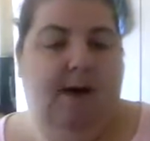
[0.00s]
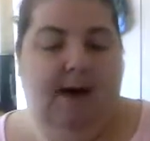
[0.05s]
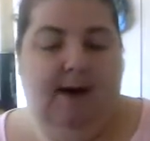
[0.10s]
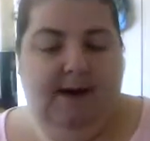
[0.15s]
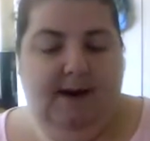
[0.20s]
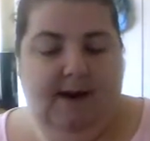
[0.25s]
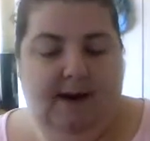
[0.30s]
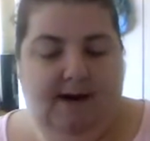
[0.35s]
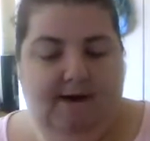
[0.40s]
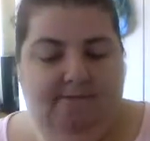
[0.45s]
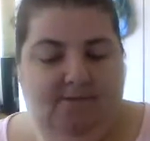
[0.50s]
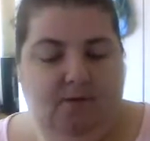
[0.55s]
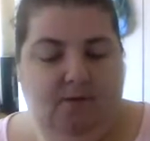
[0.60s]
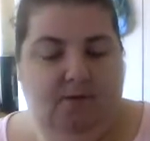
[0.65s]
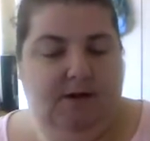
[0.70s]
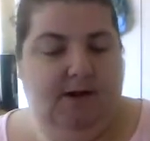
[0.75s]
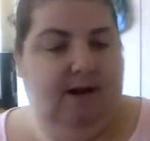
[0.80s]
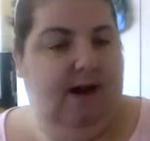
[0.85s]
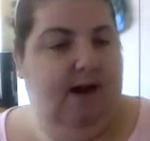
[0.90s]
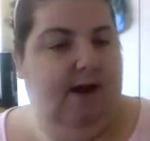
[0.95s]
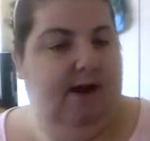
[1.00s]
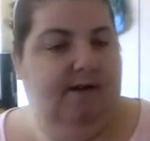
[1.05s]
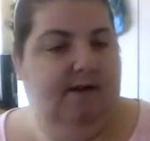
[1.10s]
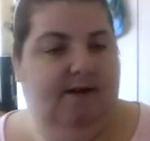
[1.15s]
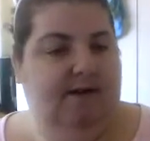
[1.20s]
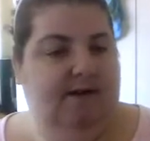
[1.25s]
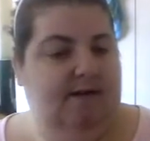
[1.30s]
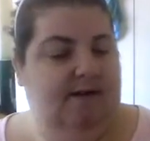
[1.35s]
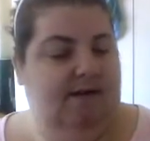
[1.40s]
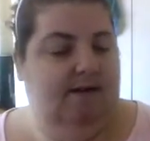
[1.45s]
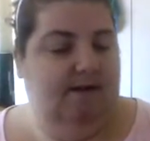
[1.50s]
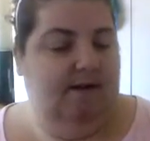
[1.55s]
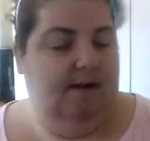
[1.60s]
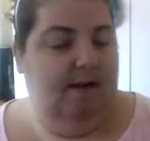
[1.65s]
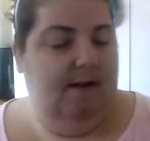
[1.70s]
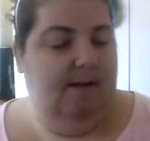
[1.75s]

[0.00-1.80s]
my craft organisation